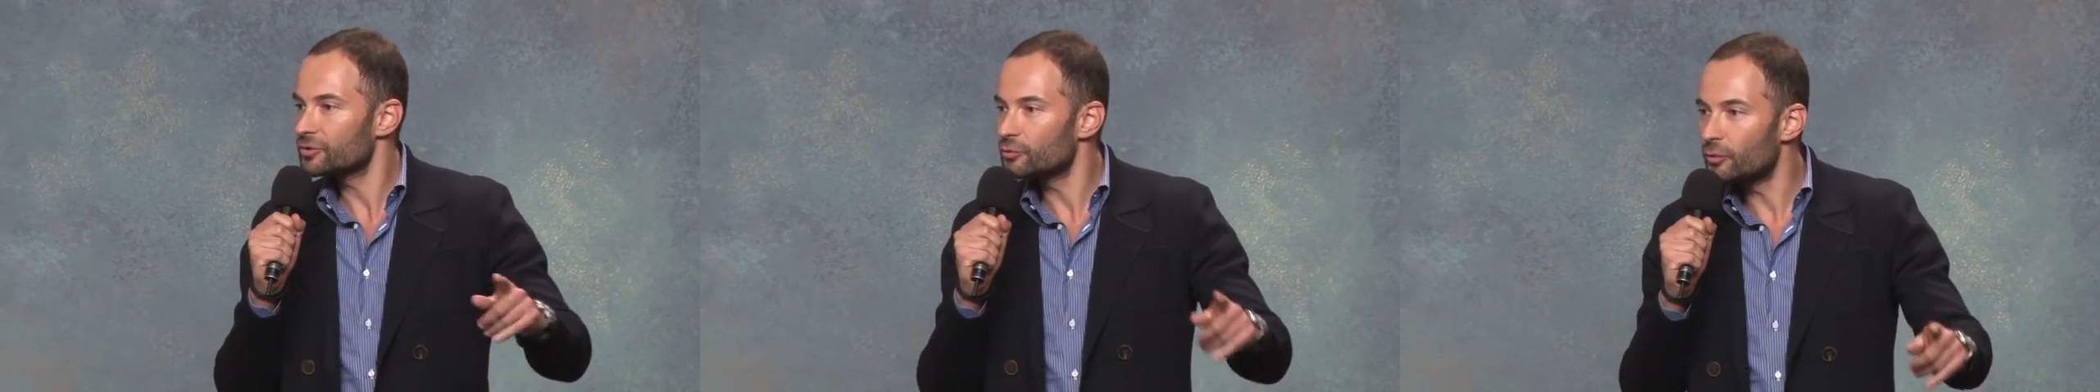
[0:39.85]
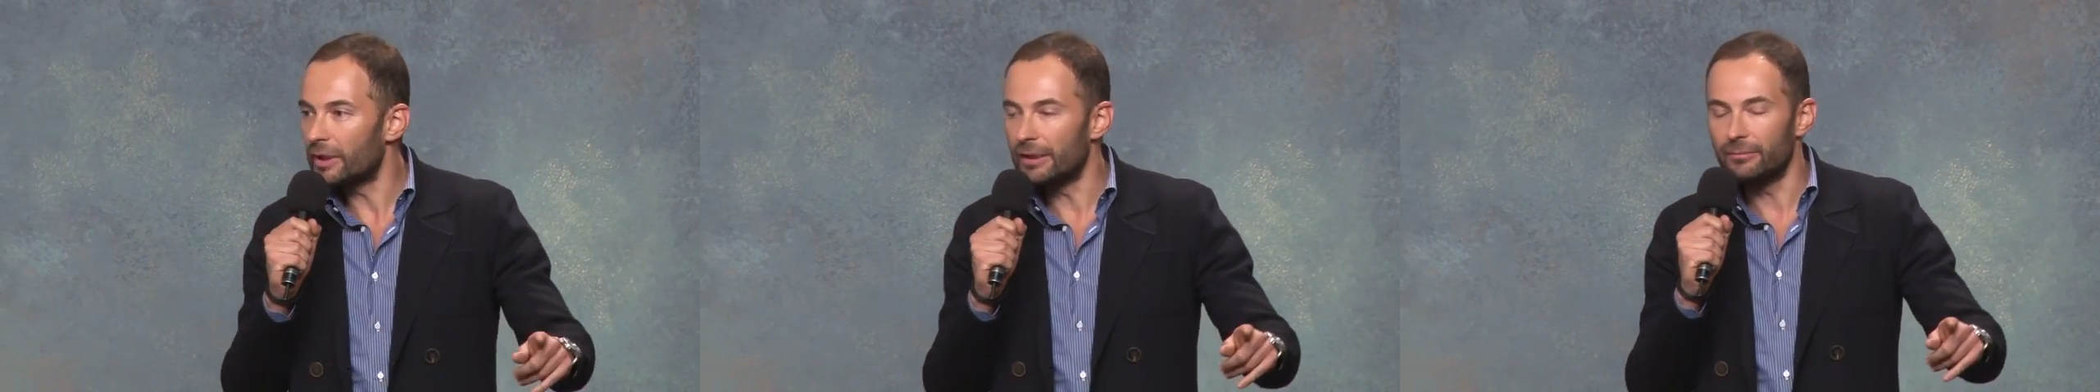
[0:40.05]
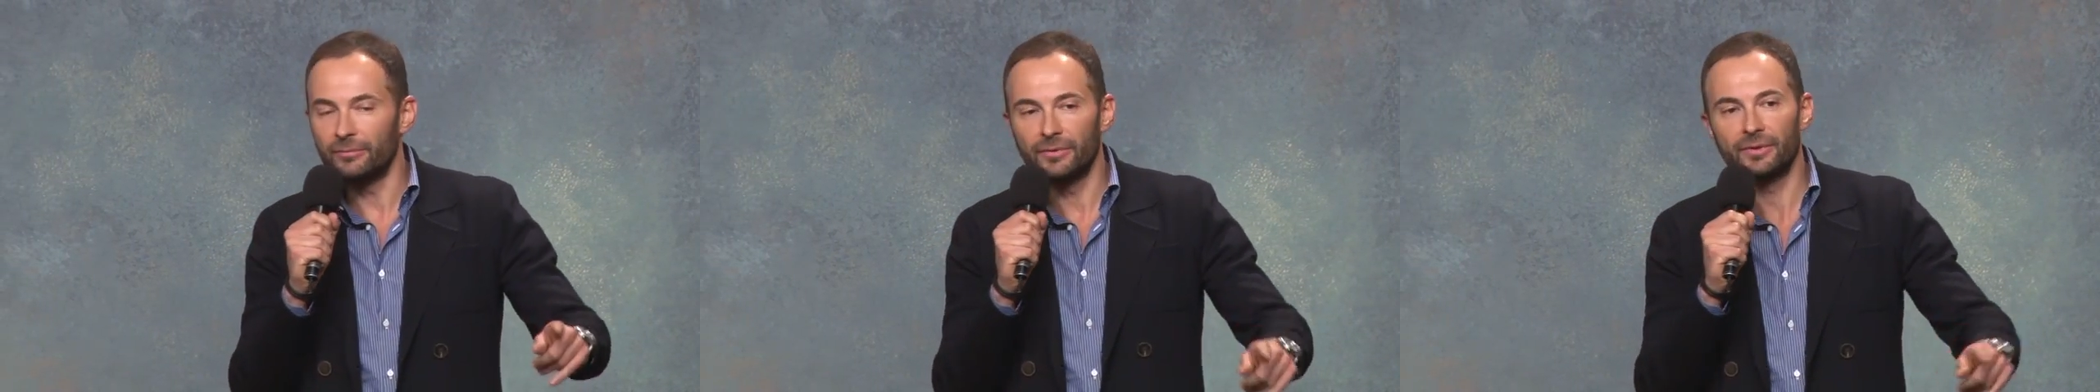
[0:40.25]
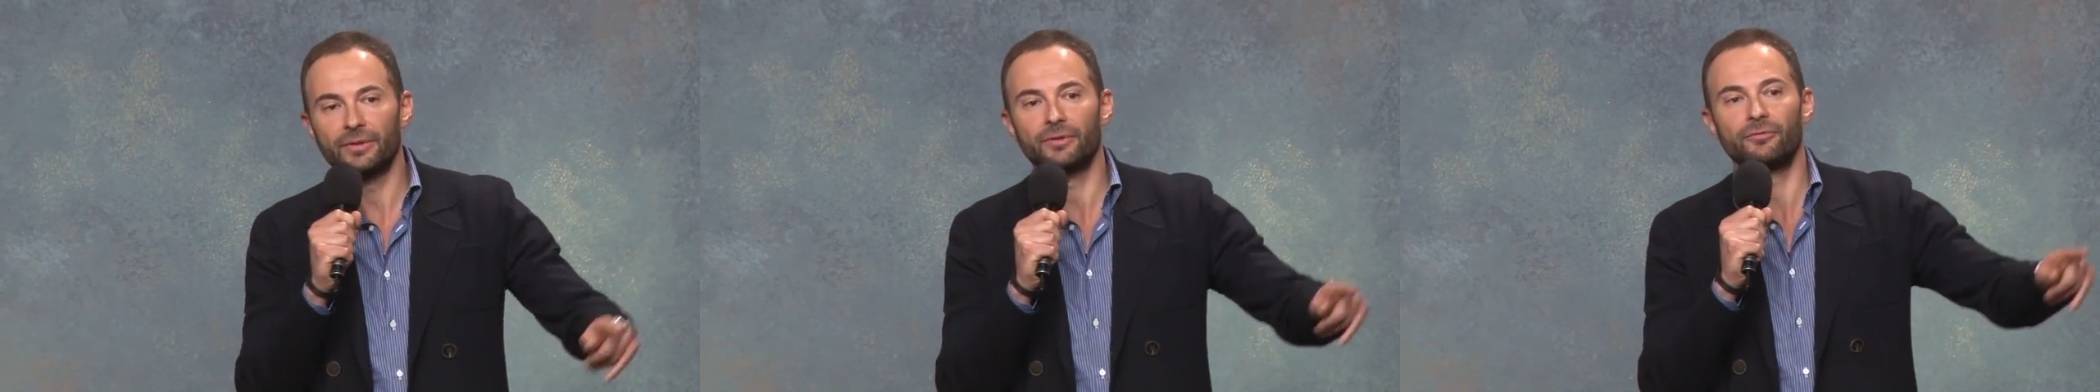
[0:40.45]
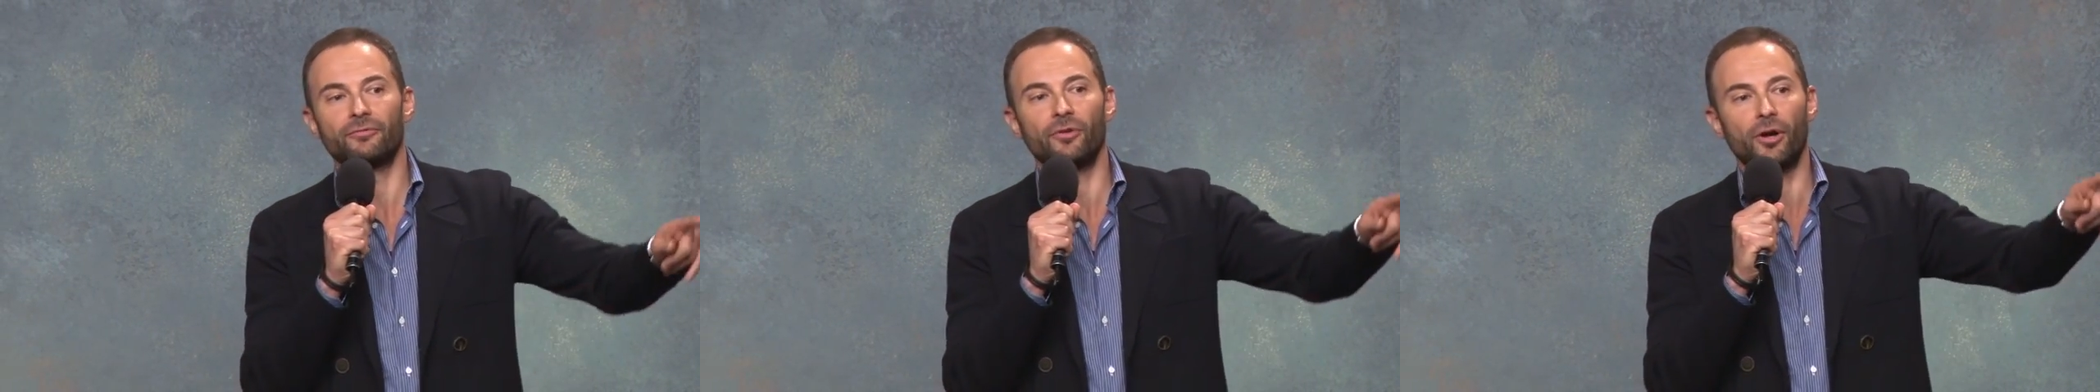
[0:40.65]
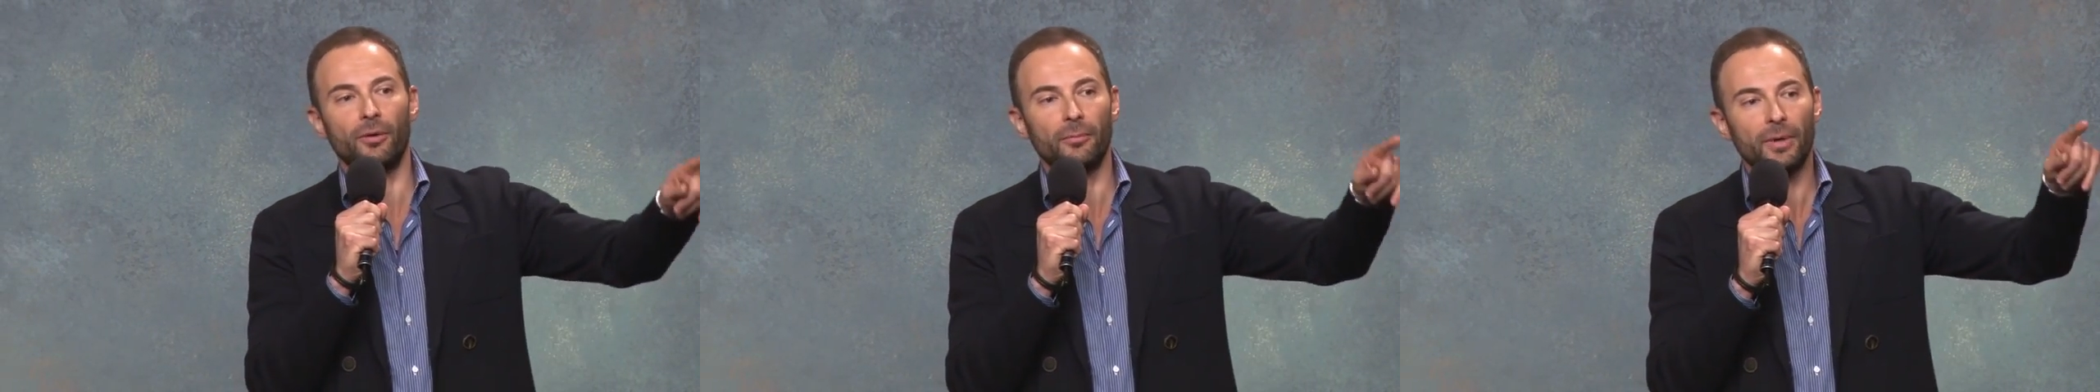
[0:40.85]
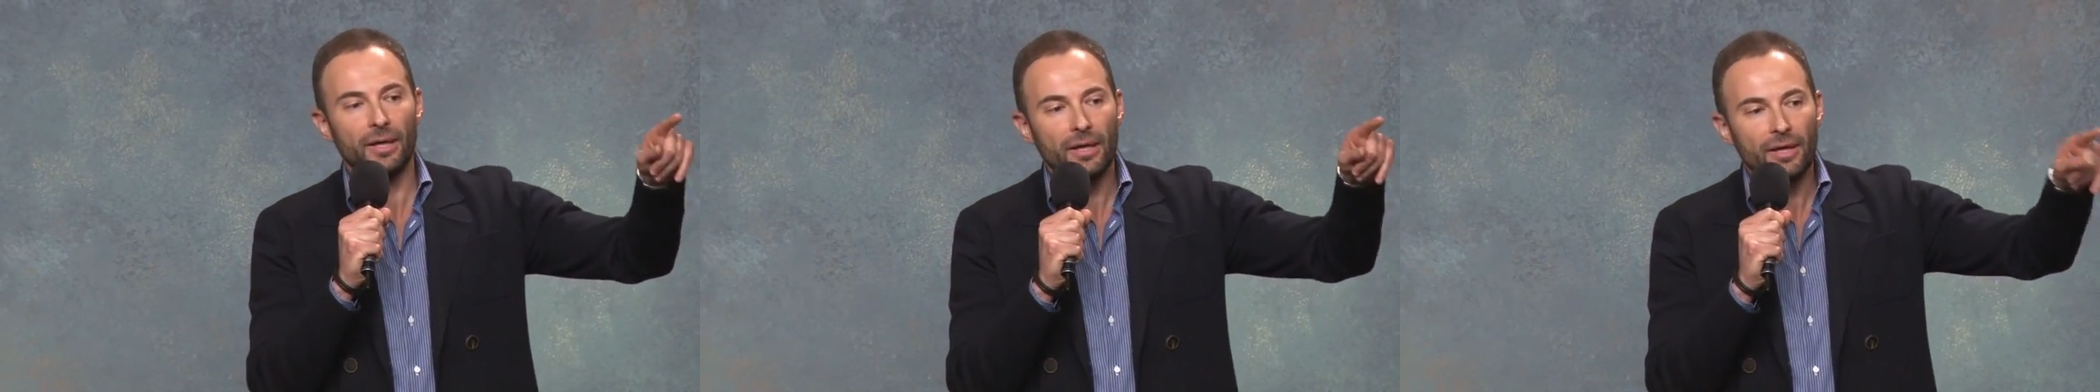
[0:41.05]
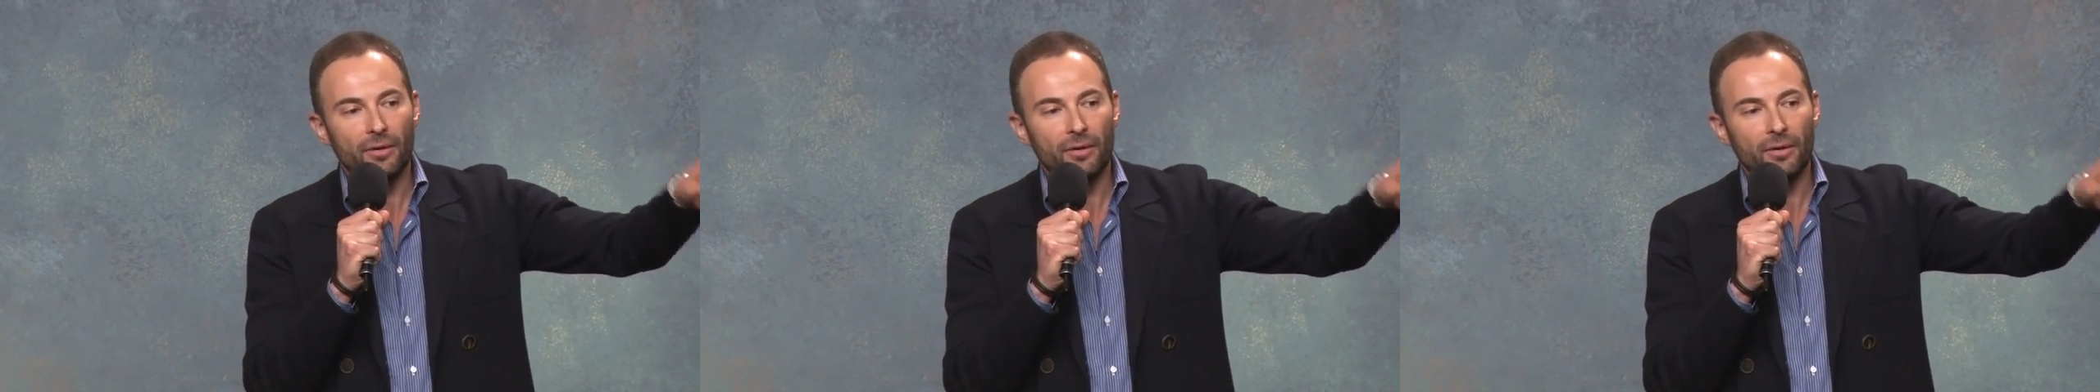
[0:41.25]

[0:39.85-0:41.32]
swim from